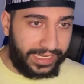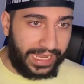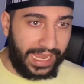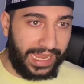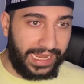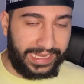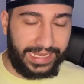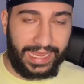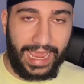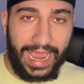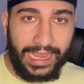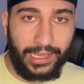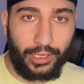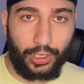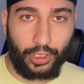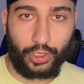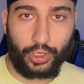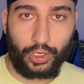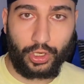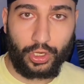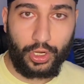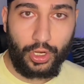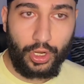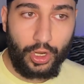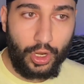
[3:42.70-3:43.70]
kick kicker?
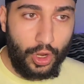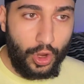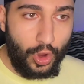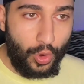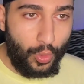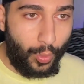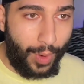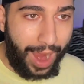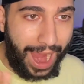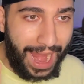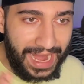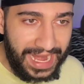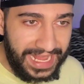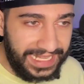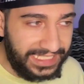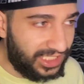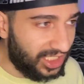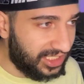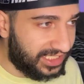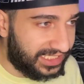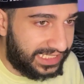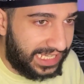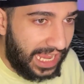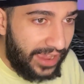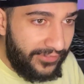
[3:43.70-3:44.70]
Why did he
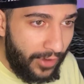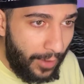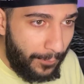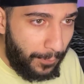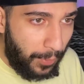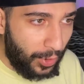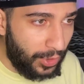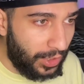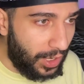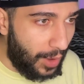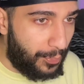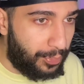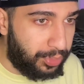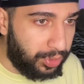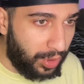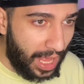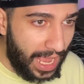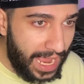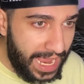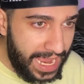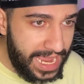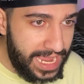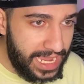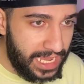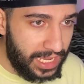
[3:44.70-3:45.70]
just give up on the
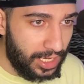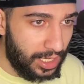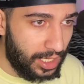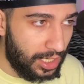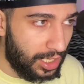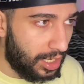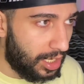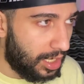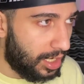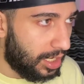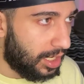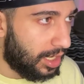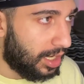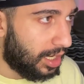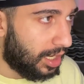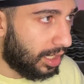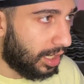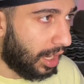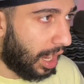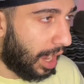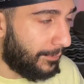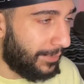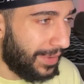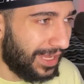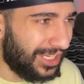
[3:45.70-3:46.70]
play?
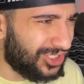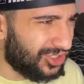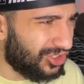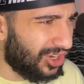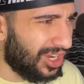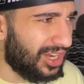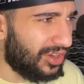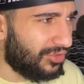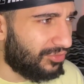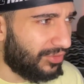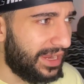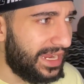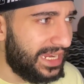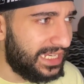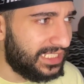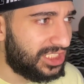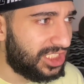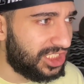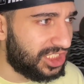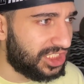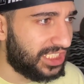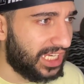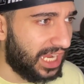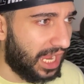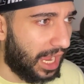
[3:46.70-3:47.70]
I'm not trying to rage
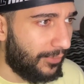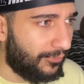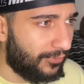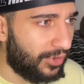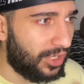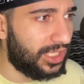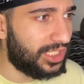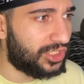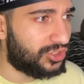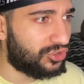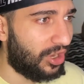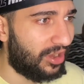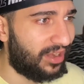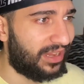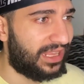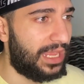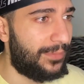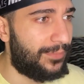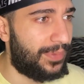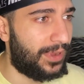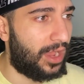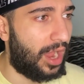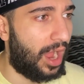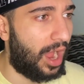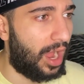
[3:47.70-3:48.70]
this shit. I'm really trying to
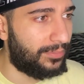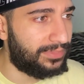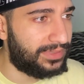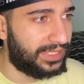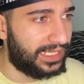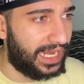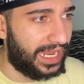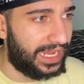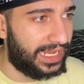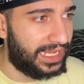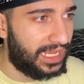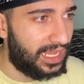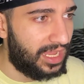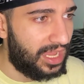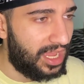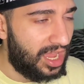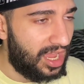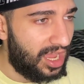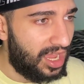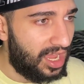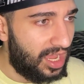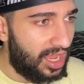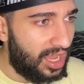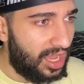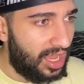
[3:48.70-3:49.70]
keep it calm today.
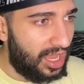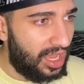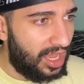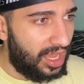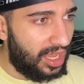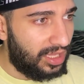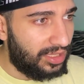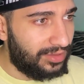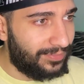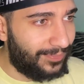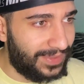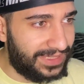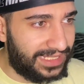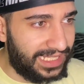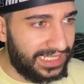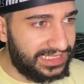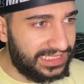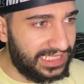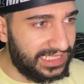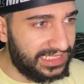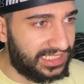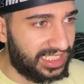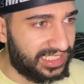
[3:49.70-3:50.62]
But this is